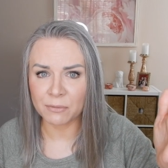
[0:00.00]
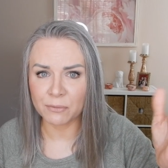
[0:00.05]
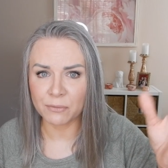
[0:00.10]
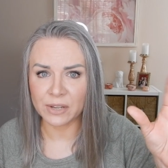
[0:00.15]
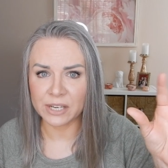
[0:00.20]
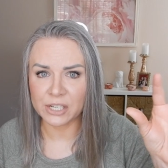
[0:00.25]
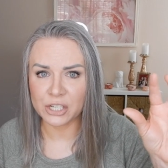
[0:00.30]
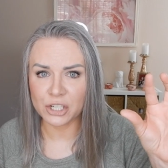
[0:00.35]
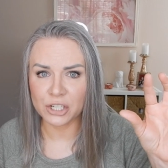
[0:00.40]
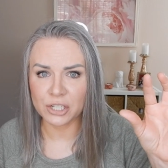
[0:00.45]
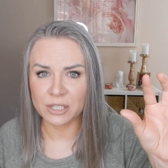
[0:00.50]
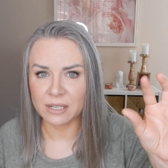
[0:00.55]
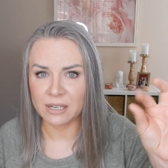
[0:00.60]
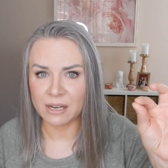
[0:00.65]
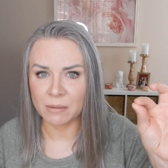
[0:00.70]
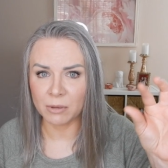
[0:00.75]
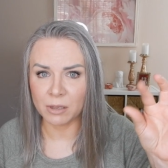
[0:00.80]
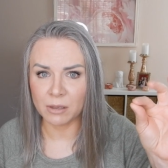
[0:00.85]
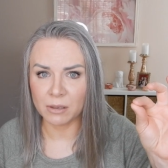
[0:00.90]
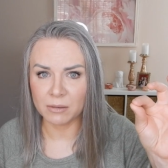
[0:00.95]
fish
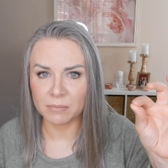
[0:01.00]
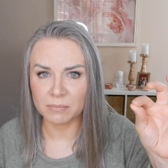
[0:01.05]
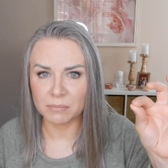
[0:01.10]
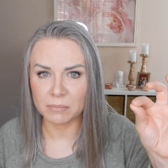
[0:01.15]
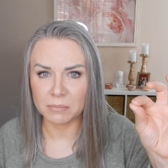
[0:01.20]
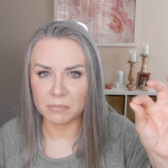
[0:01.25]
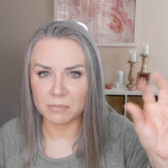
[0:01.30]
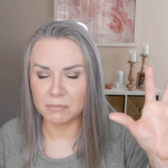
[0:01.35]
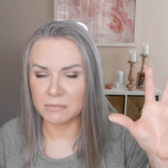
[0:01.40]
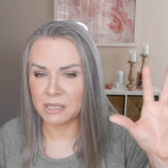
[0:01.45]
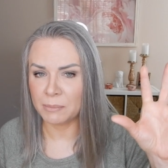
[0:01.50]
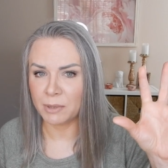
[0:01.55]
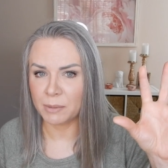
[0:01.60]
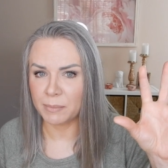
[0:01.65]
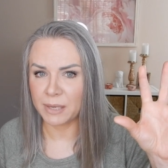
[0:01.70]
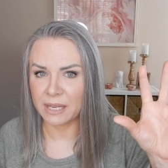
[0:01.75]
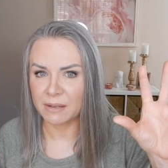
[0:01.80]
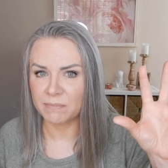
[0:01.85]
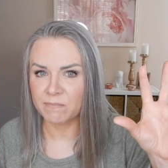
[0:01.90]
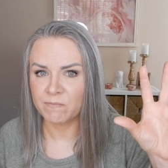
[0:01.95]
nibble nibble
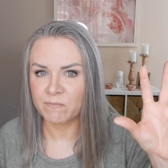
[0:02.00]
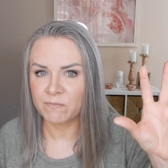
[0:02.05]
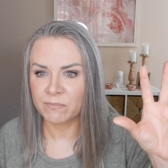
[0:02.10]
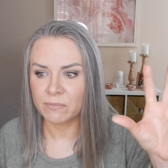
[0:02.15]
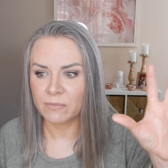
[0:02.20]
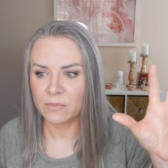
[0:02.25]
me